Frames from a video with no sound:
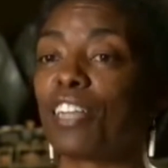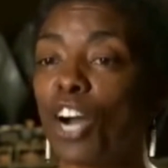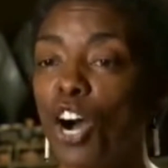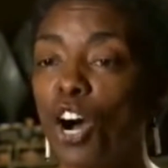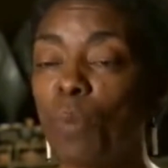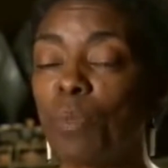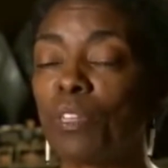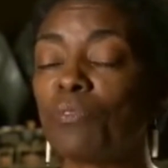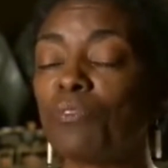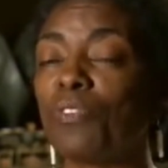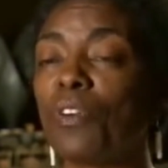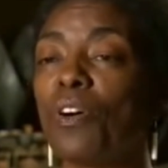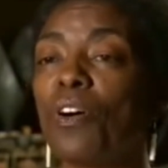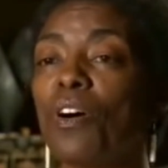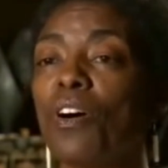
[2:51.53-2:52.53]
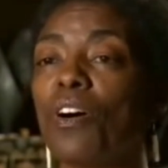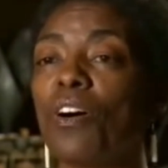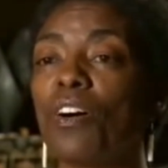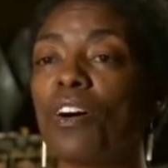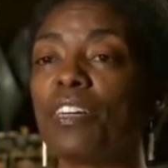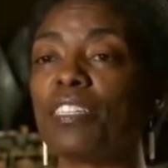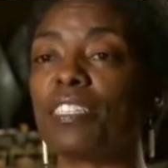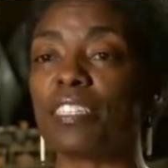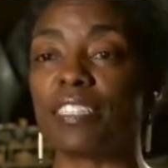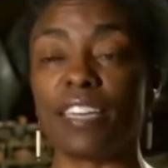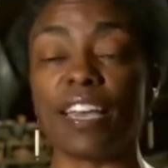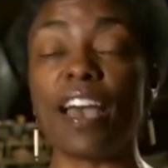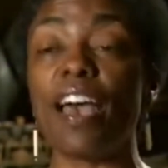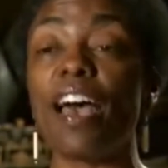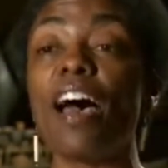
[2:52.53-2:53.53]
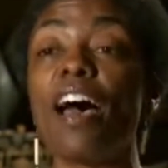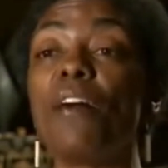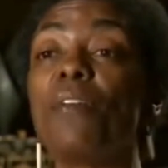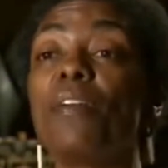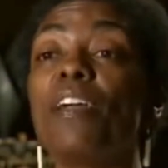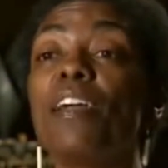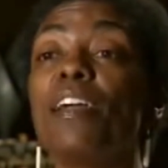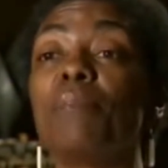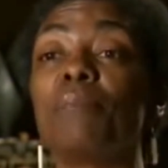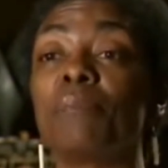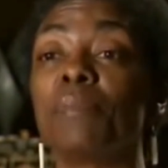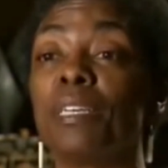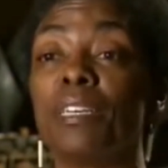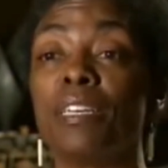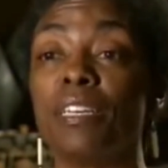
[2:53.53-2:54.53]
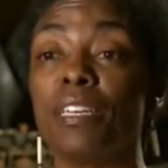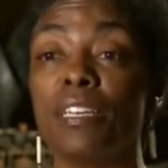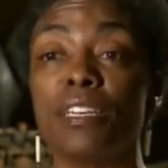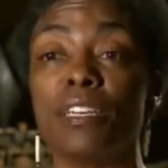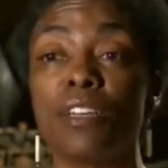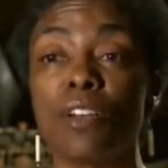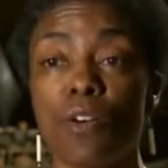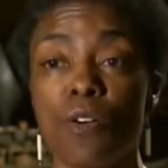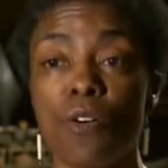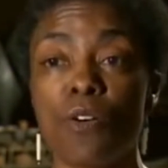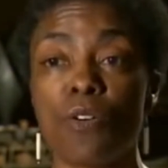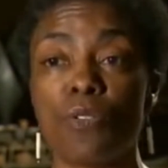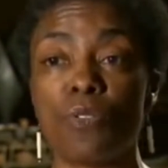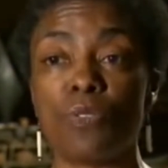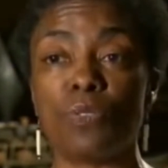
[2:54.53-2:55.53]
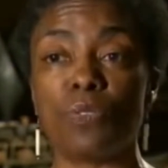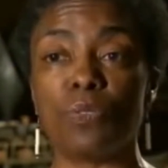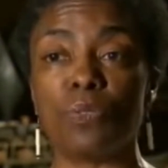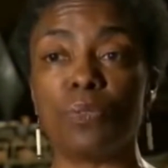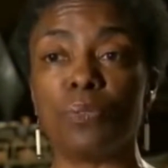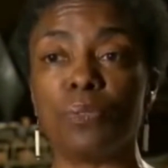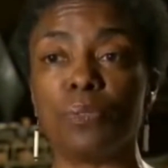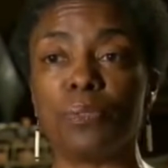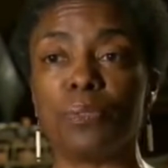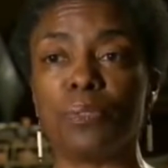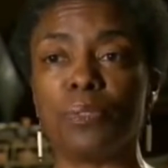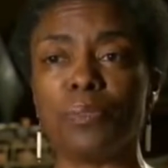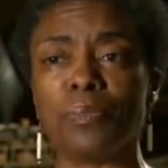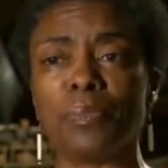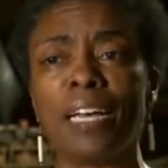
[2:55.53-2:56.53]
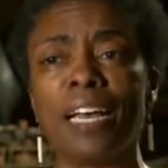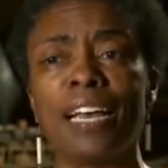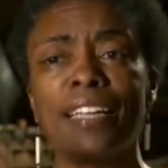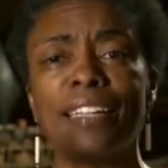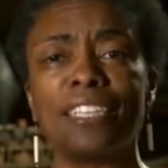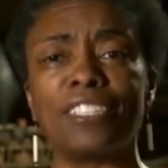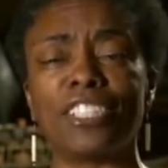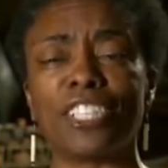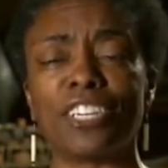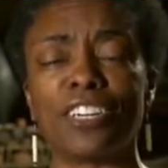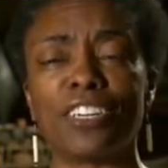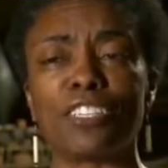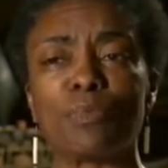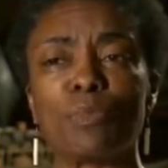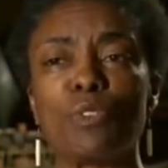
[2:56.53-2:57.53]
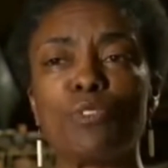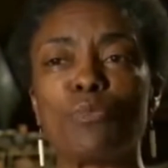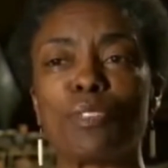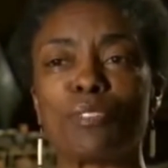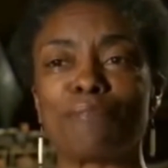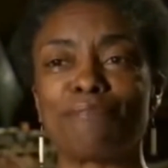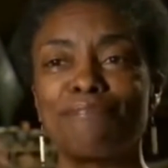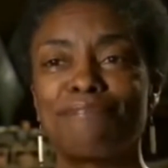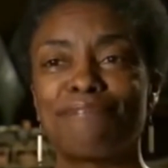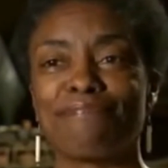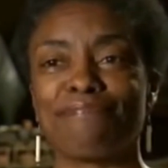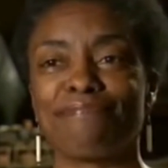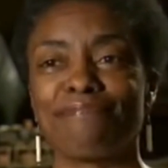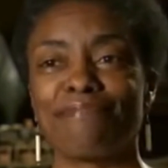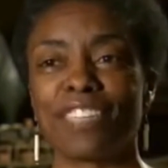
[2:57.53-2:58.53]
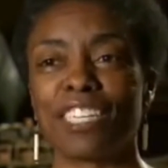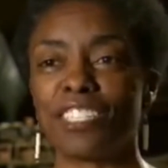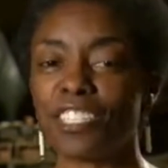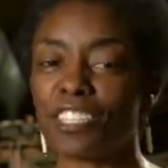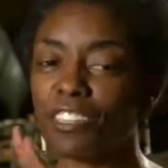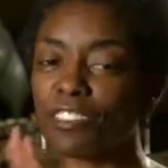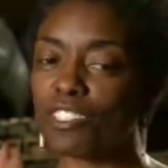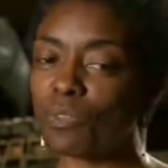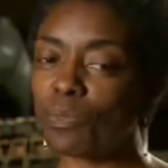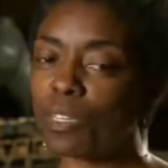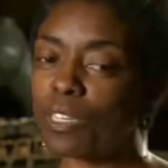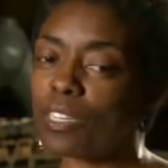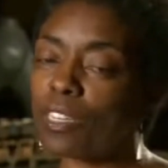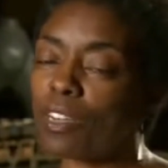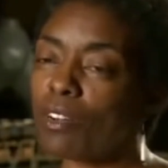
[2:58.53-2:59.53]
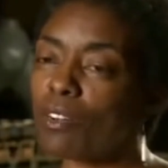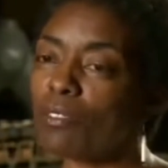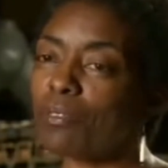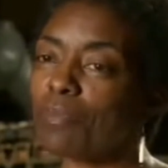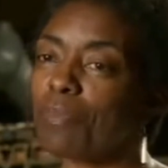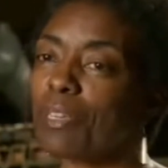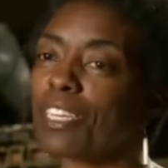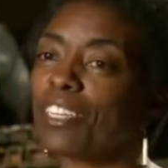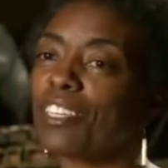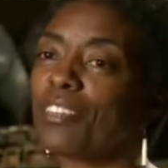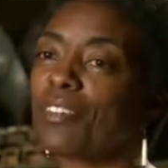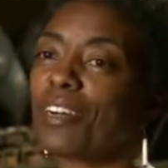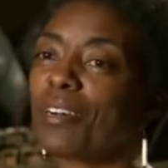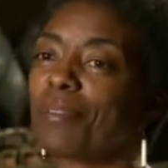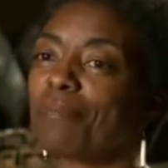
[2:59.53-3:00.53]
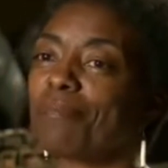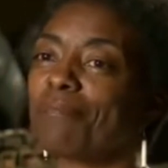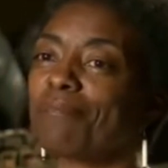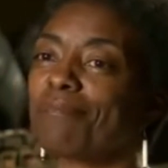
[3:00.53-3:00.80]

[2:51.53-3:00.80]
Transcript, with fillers: coming for to carry me home. That chariot is movement. That chariot is swinging low, picking you up,